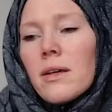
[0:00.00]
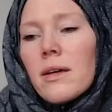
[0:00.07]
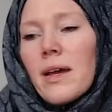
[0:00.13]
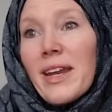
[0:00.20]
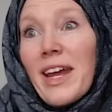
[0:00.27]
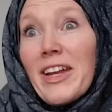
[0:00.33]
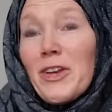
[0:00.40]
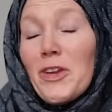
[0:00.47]

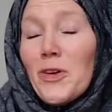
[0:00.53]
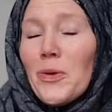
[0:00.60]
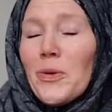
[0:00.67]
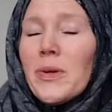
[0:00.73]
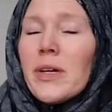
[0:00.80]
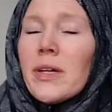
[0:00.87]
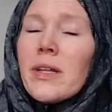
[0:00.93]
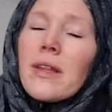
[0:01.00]
And I
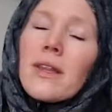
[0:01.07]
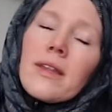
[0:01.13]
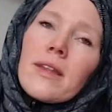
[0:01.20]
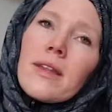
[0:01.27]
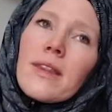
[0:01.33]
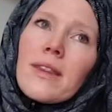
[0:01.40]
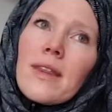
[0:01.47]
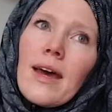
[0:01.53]
knew
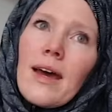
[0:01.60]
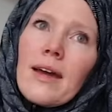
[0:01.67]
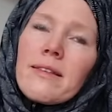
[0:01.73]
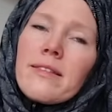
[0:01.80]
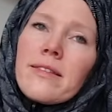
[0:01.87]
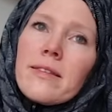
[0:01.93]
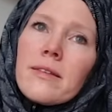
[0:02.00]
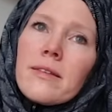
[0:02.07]
that